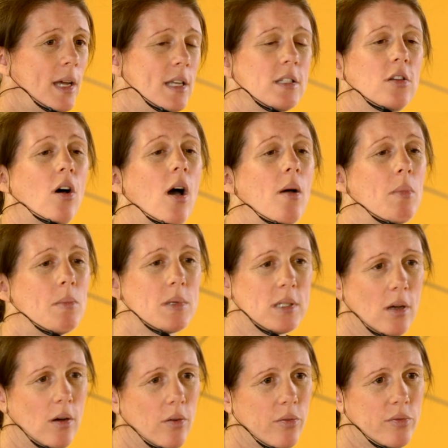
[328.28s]
He'd time
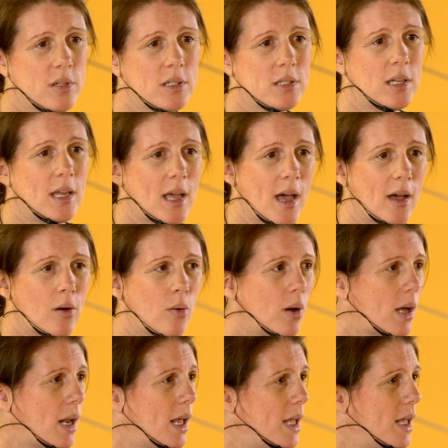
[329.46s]
himself to see how
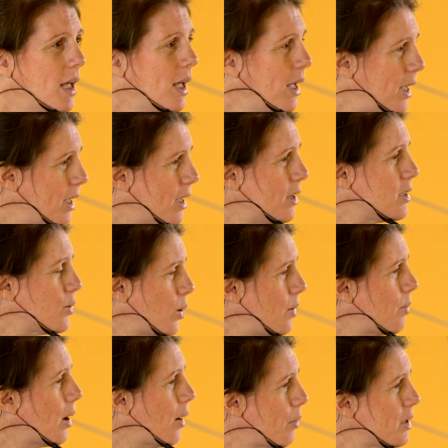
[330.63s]
quickly he could
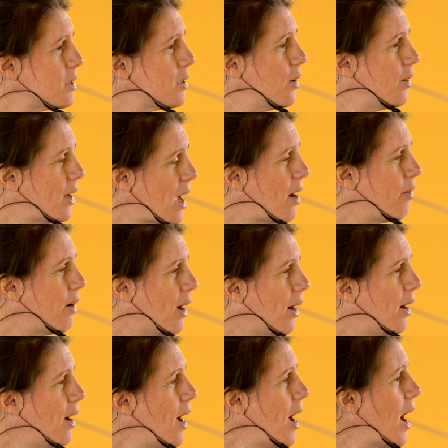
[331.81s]
sweep up a certain
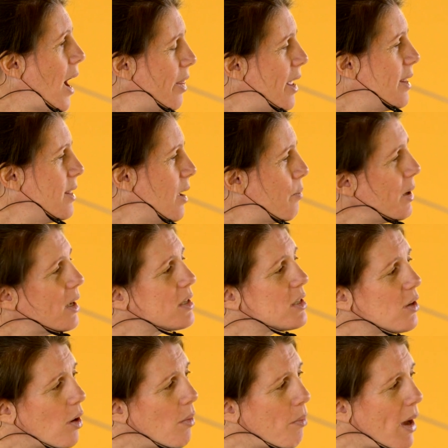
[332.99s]
area. And then there'd be a
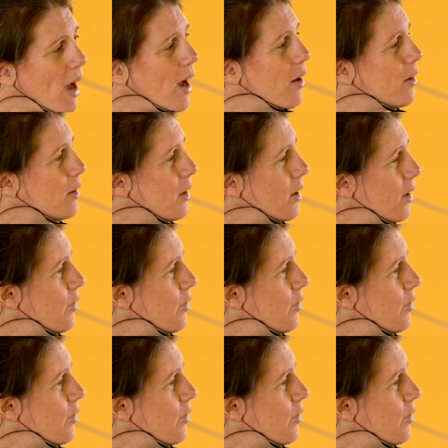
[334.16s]
certain pattern